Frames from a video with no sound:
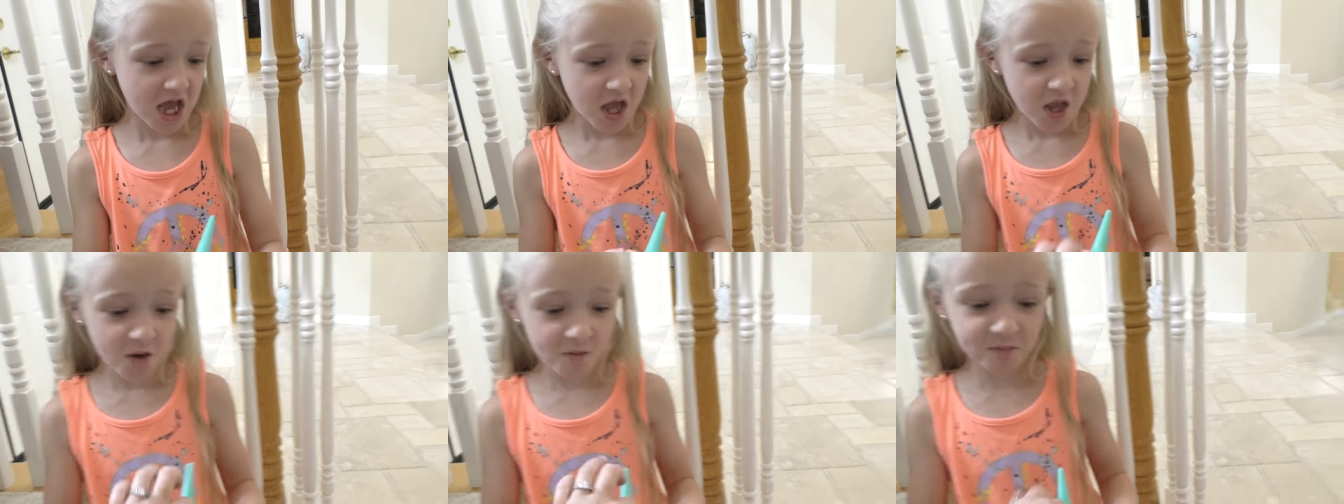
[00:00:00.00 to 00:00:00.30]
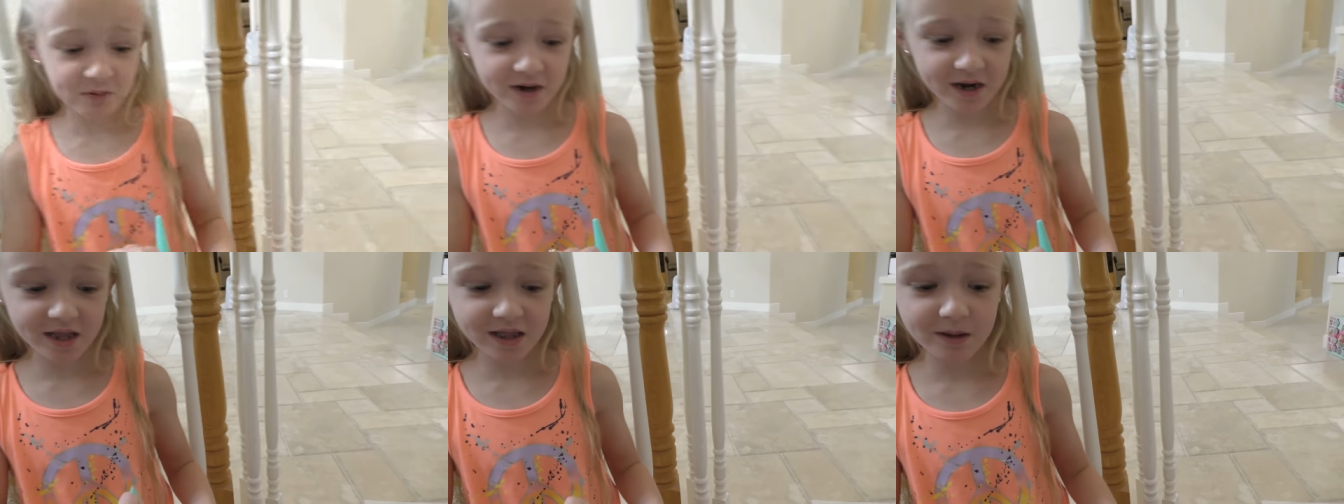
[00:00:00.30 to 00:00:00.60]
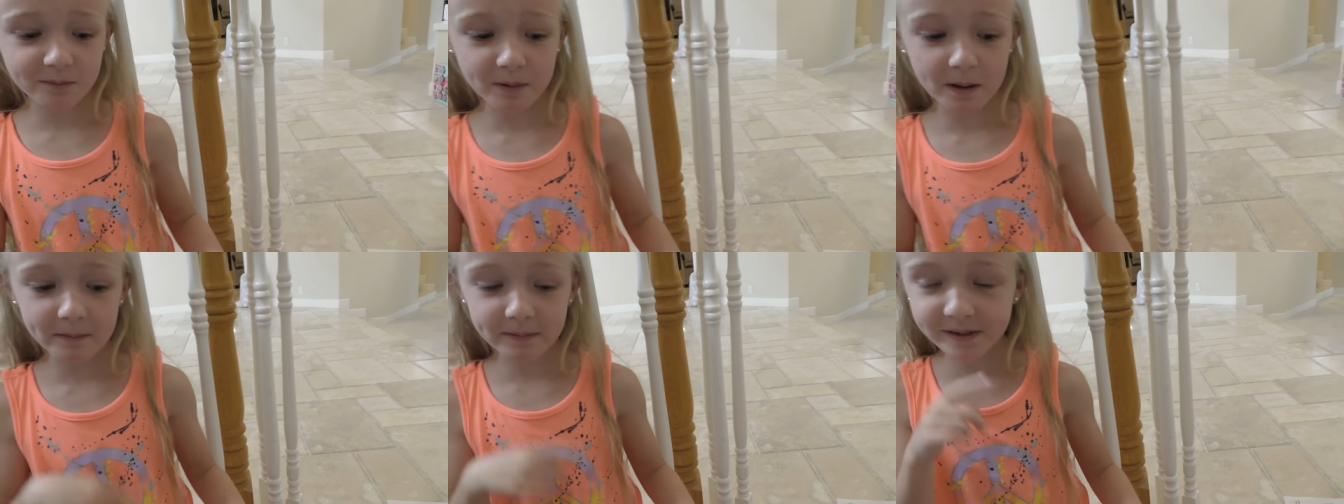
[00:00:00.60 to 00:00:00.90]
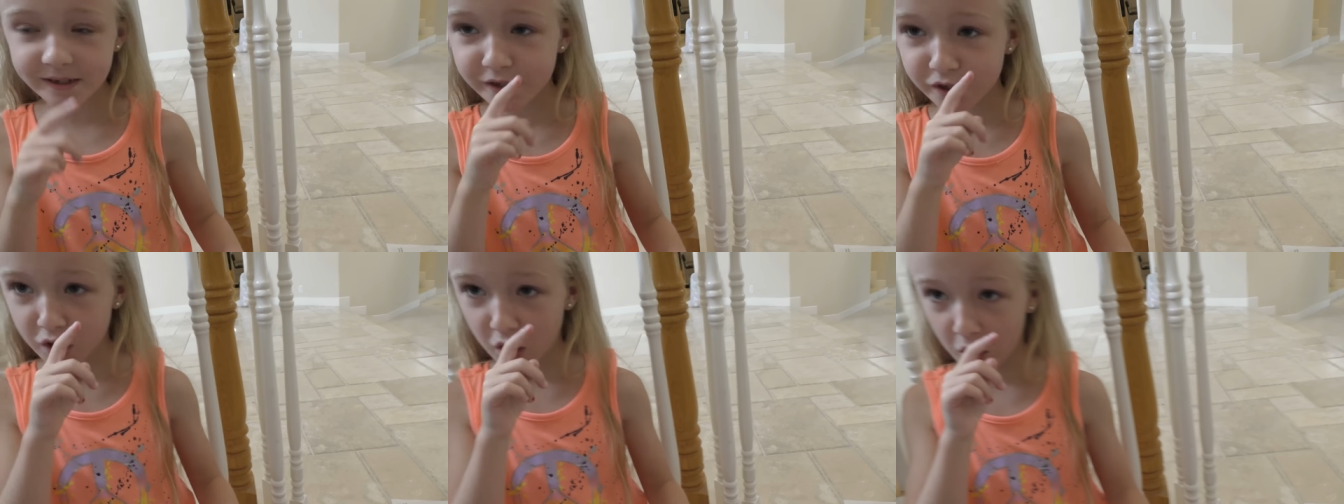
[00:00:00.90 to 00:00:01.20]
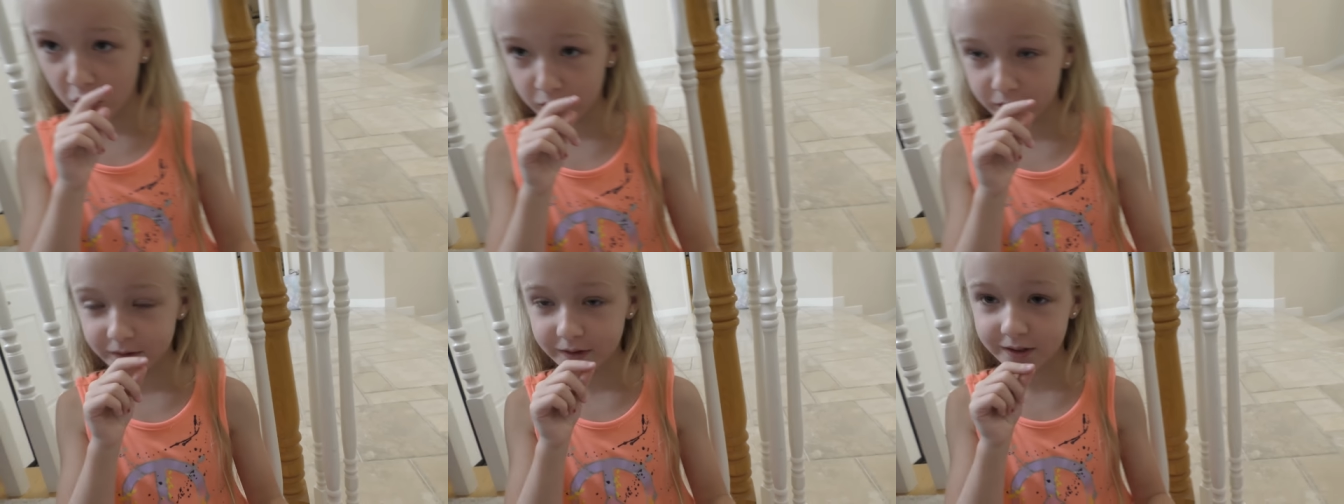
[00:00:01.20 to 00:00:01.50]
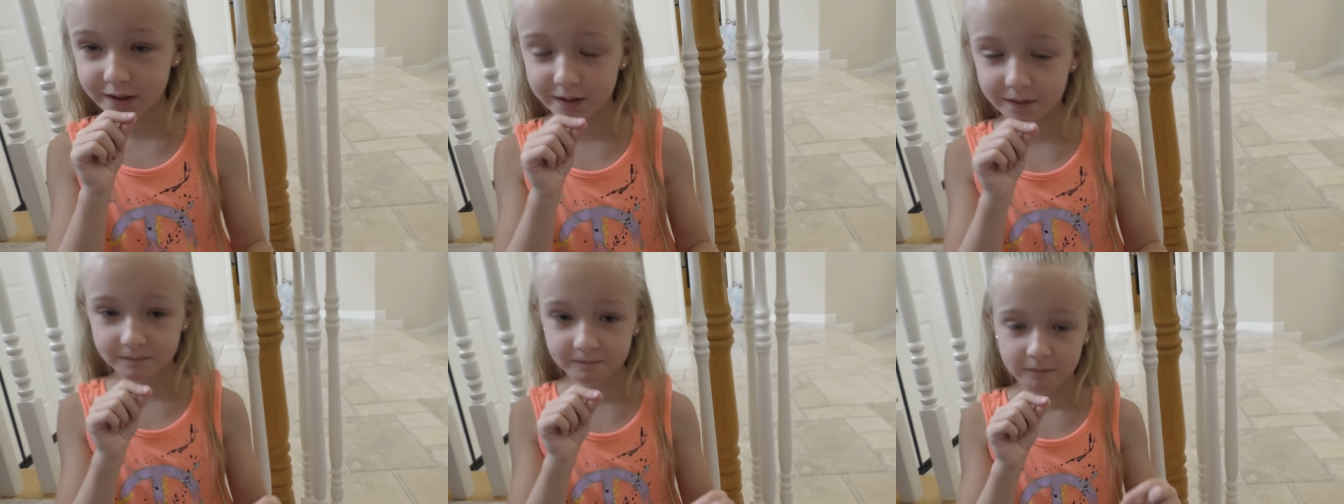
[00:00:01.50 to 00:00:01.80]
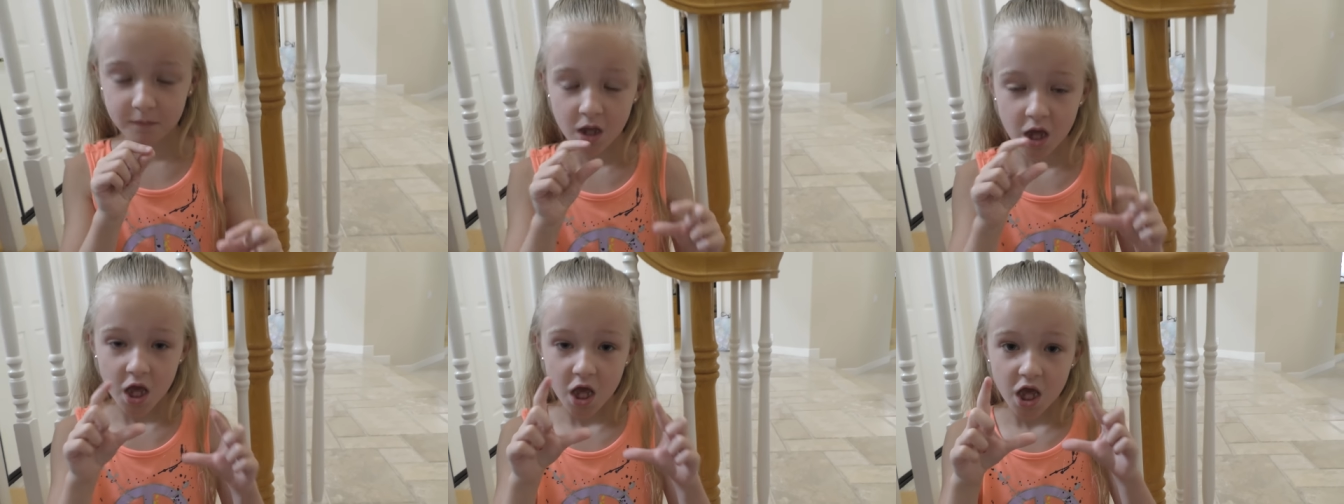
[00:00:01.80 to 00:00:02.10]
You put it in the baby's nose.
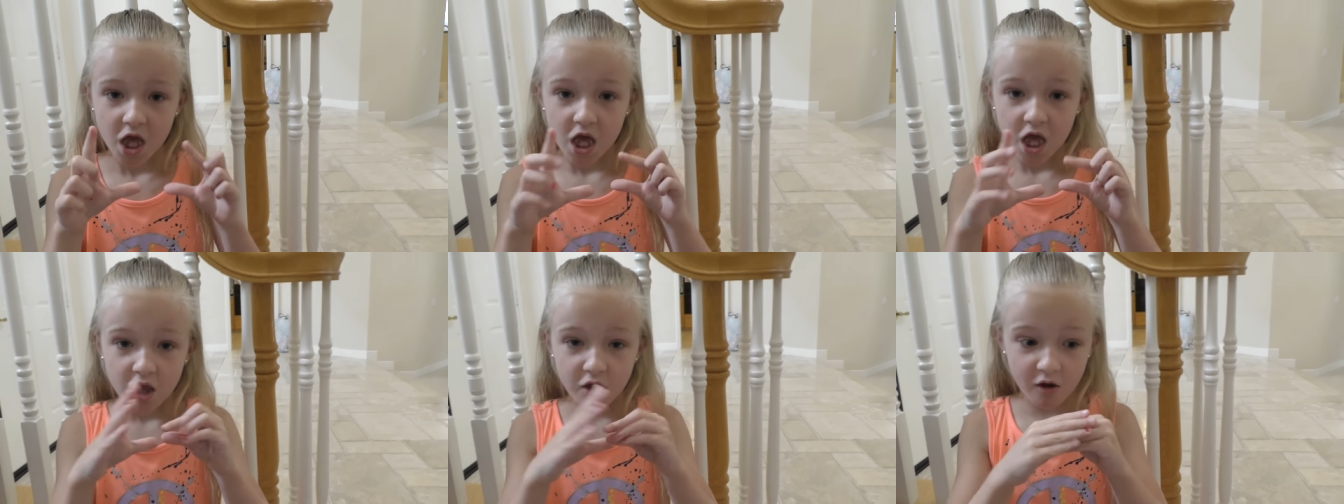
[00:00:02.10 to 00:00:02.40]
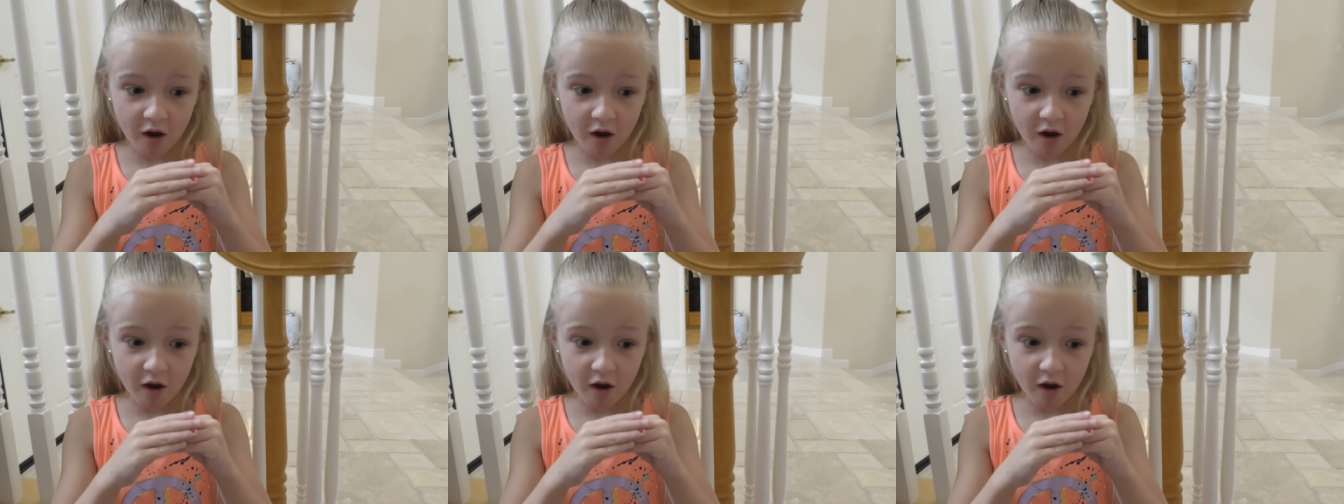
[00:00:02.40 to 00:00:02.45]
Yes.